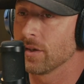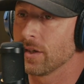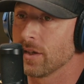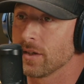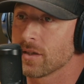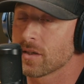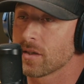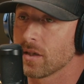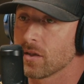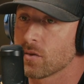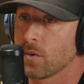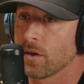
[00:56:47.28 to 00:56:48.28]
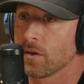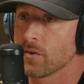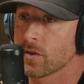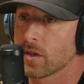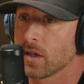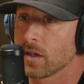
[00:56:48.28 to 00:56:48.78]
And it's one of
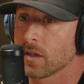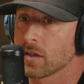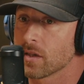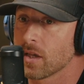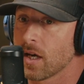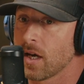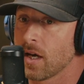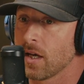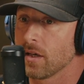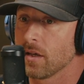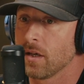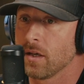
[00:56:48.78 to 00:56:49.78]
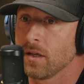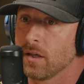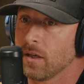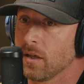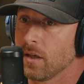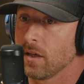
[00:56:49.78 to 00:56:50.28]
those things that,
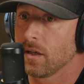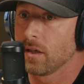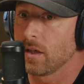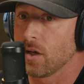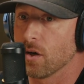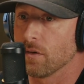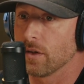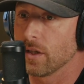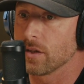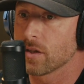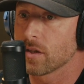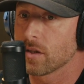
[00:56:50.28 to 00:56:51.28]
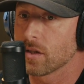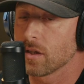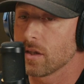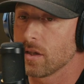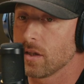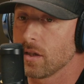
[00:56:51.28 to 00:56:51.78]
it's,
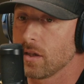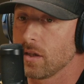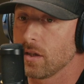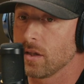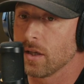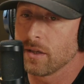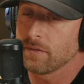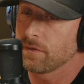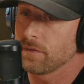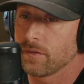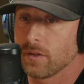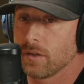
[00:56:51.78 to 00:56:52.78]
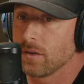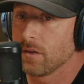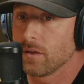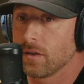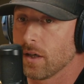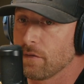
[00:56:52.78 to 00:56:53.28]
you
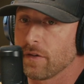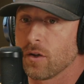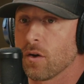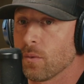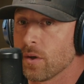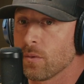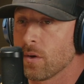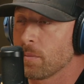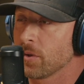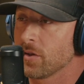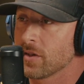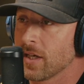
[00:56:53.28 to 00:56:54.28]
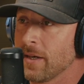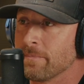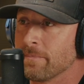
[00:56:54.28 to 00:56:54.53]
gotta figure out where you want to put your time,